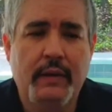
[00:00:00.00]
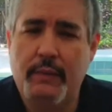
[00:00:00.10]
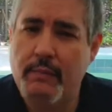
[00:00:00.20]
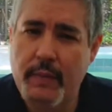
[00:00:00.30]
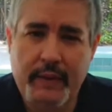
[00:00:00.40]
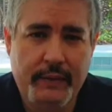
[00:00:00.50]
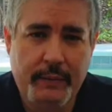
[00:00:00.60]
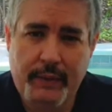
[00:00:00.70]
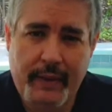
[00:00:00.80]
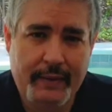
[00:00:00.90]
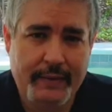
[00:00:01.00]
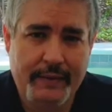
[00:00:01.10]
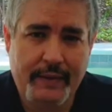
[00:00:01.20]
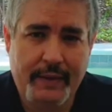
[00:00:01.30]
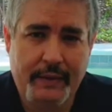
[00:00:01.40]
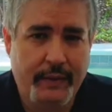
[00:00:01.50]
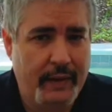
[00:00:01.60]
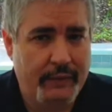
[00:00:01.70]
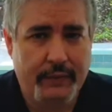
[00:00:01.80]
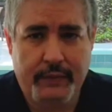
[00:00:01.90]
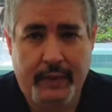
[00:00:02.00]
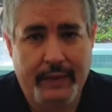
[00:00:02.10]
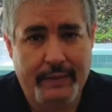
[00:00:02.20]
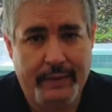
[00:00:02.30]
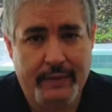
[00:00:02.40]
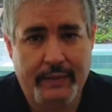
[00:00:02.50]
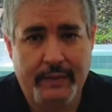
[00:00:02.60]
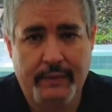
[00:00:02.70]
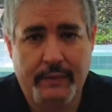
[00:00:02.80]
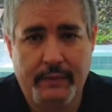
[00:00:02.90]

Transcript: you must practice your exercises